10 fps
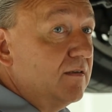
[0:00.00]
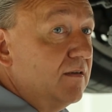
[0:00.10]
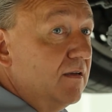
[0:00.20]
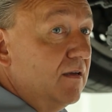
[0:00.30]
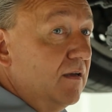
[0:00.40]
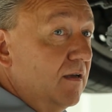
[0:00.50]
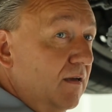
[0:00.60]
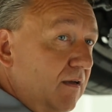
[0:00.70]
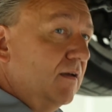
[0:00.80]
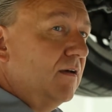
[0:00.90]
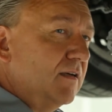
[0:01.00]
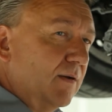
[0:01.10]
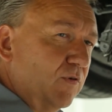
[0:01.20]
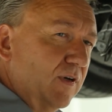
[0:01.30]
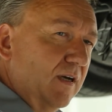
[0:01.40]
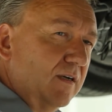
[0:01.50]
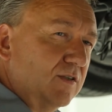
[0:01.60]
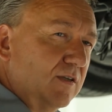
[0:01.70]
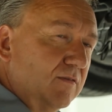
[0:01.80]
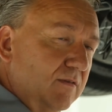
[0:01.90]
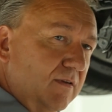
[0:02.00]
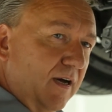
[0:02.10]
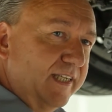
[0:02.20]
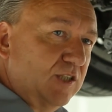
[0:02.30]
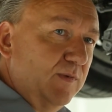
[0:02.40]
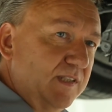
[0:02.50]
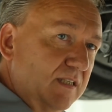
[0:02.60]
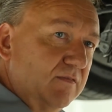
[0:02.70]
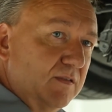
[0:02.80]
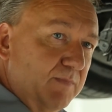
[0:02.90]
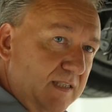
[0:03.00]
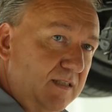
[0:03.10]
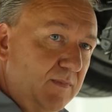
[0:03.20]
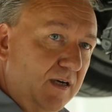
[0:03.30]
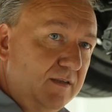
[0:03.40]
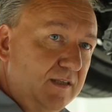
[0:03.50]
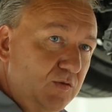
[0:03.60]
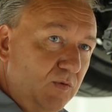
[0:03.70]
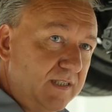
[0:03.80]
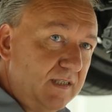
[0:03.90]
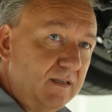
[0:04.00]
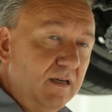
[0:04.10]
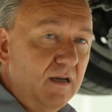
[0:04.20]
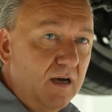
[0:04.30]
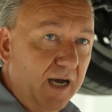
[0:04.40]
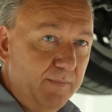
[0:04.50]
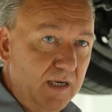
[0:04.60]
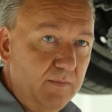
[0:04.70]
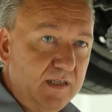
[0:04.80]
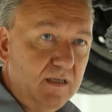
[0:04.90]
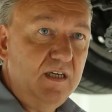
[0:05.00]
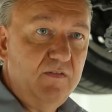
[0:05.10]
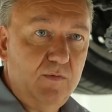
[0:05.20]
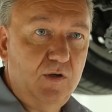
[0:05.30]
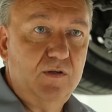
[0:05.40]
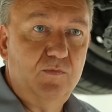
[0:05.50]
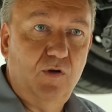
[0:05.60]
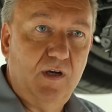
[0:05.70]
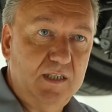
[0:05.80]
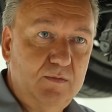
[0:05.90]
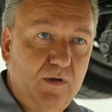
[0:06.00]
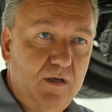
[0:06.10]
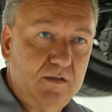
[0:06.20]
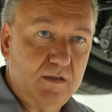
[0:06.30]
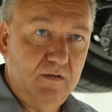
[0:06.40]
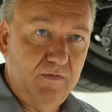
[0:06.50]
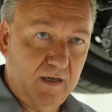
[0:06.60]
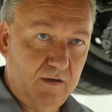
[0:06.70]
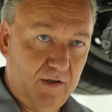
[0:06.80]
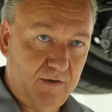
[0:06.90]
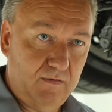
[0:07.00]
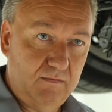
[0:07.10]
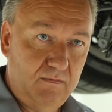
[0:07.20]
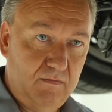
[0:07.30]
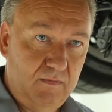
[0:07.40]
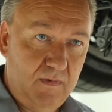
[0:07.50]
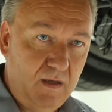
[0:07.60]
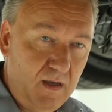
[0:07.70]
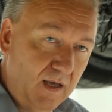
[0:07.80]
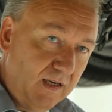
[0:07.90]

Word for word: One millimeter. The permitted maximum value is one point six millimeters, so this is within the tolerance range and permissible.